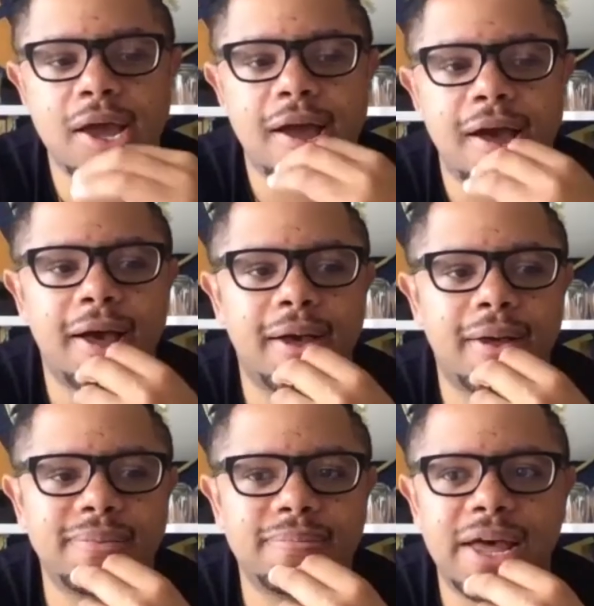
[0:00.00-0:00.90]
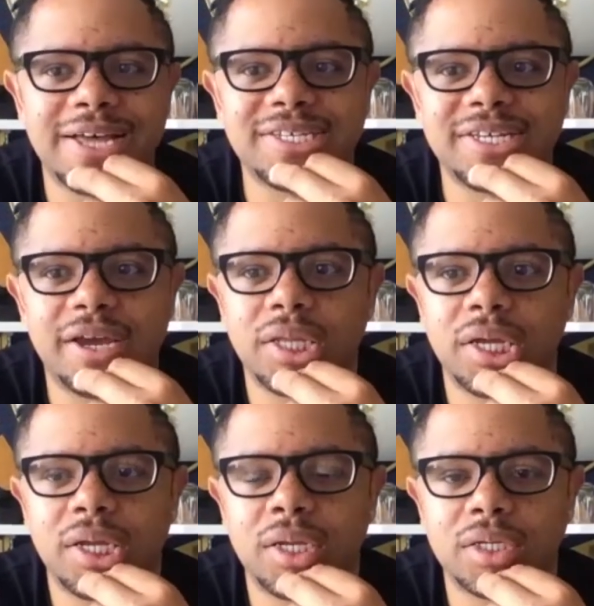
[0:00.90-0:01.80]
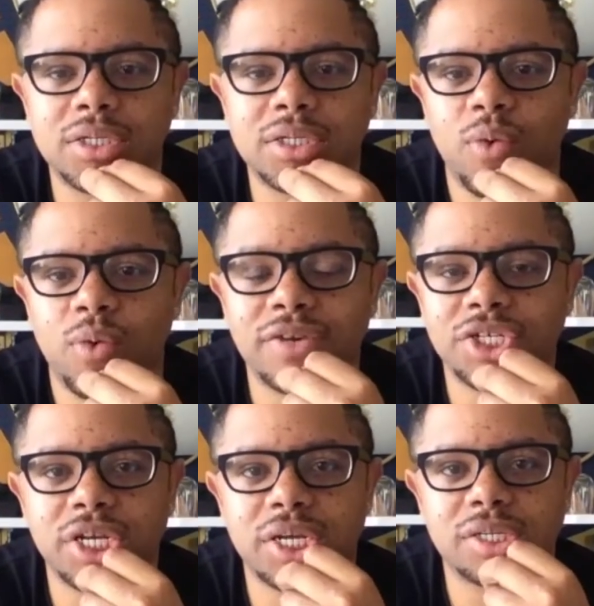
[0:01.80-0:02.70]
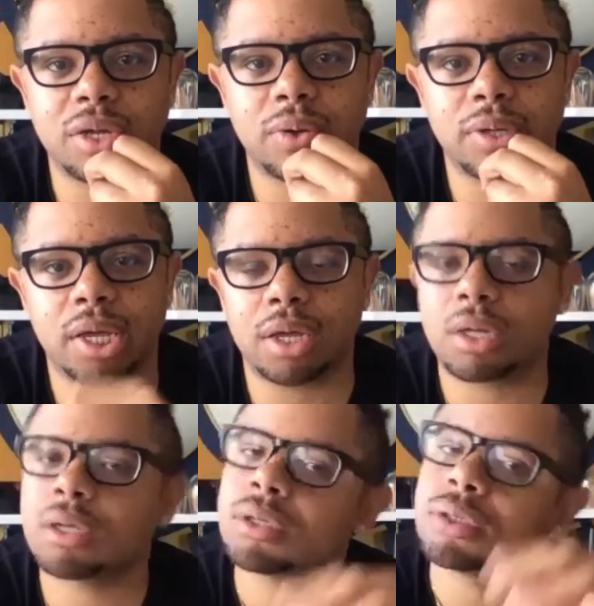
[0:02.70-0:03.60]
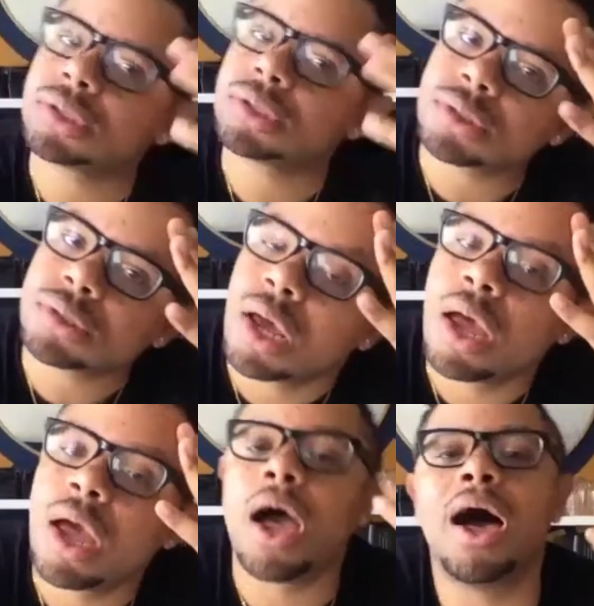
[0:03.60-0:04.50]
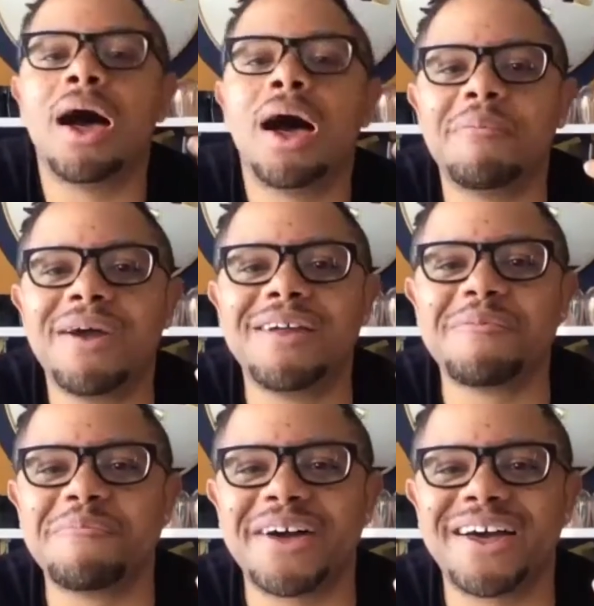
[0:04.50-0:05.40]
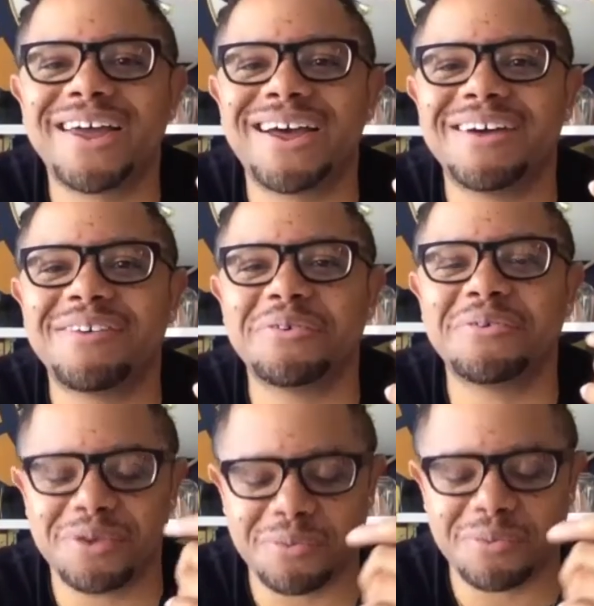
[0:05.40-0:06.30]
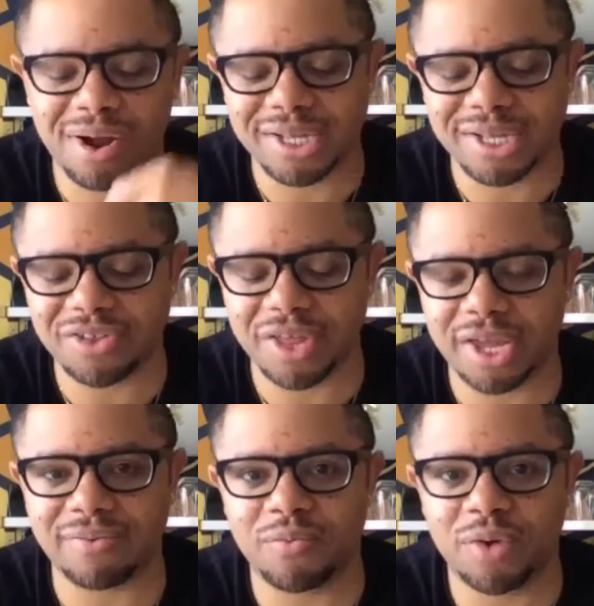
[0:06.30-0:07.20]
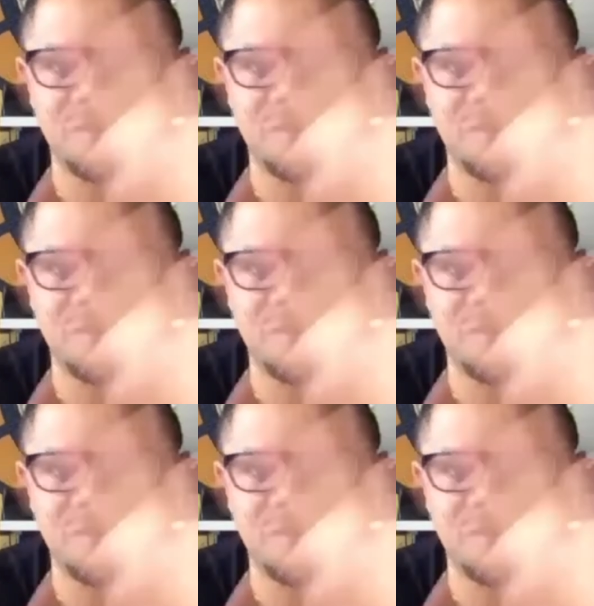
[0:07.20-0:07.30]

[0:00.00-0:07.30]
I see Arlene, wherever she is, going like, oh, Jesus. But we'll work on it so that whatever you